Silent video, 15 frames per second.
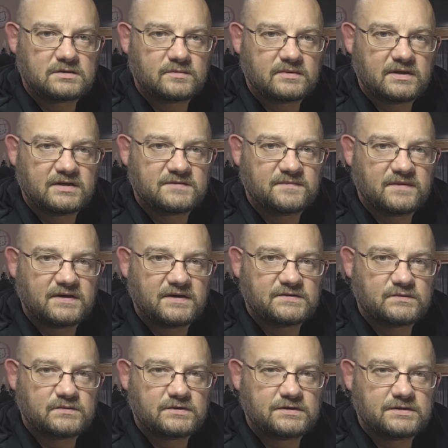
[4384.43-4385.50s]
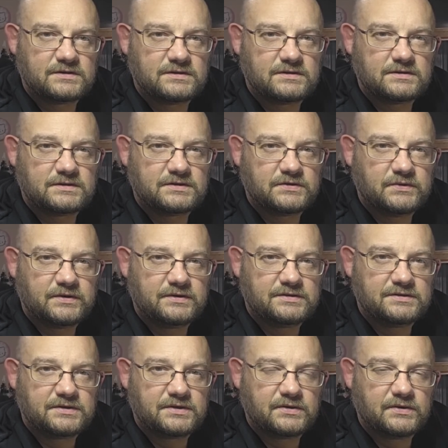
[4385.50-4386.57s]
last match was 2 years
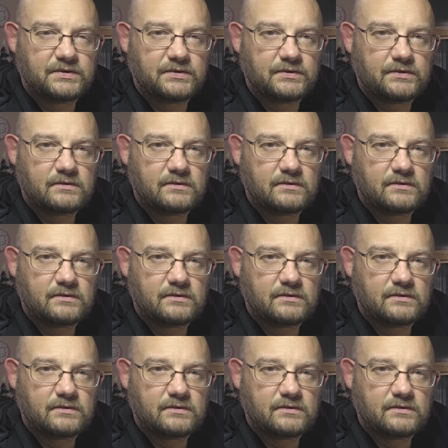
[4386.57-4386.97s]
ago.